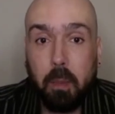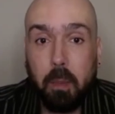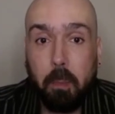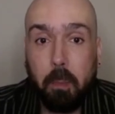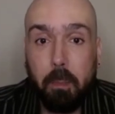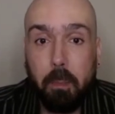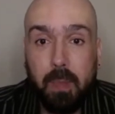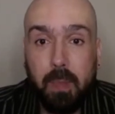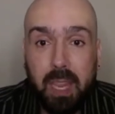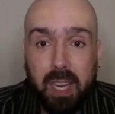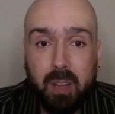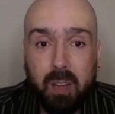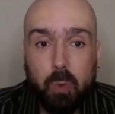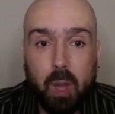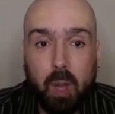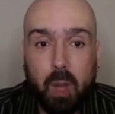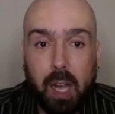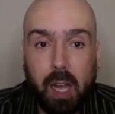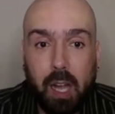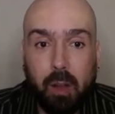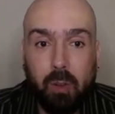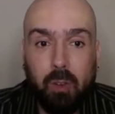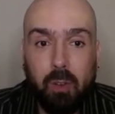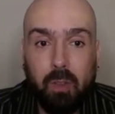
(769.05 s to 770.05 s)

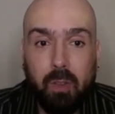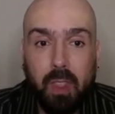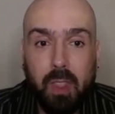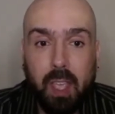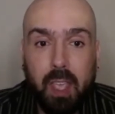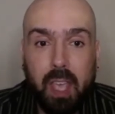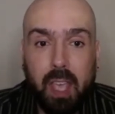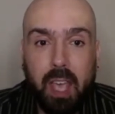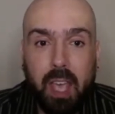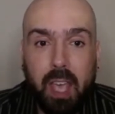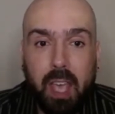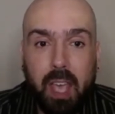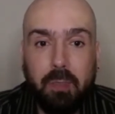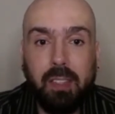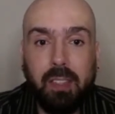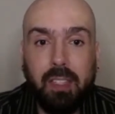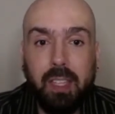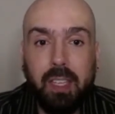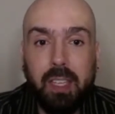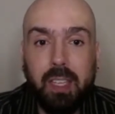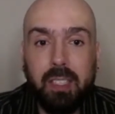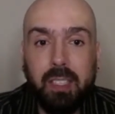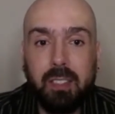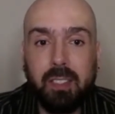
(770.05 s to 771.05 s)
Meanwhile, having
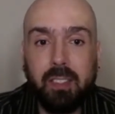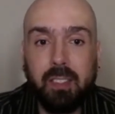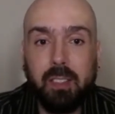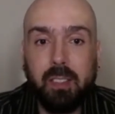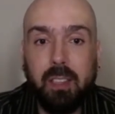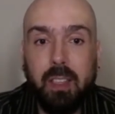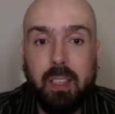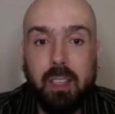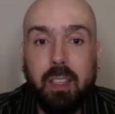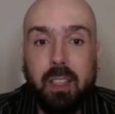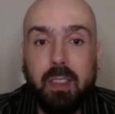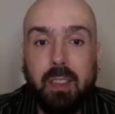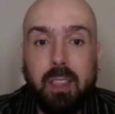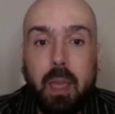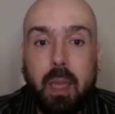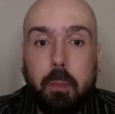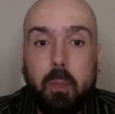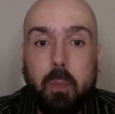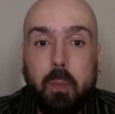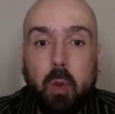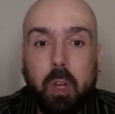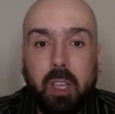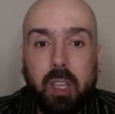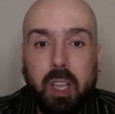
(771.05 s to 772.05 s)
learnt that
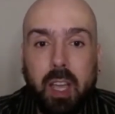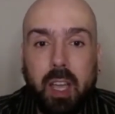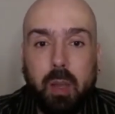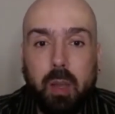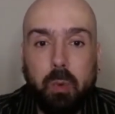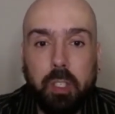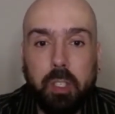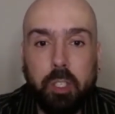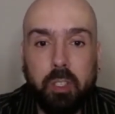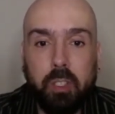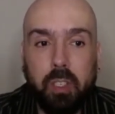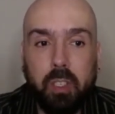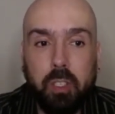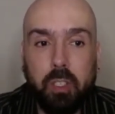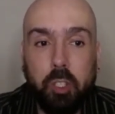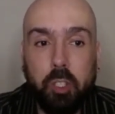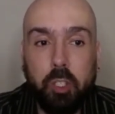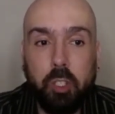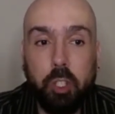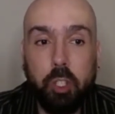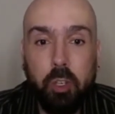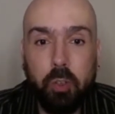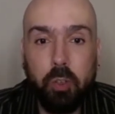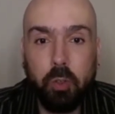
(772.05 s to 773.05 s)
Mordecai was a
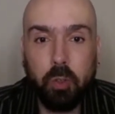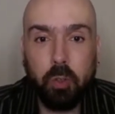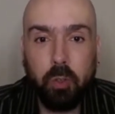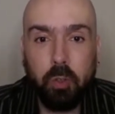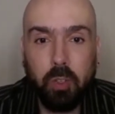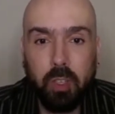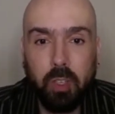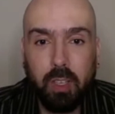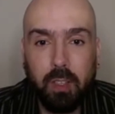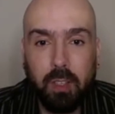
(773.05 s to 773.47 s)
Jew,"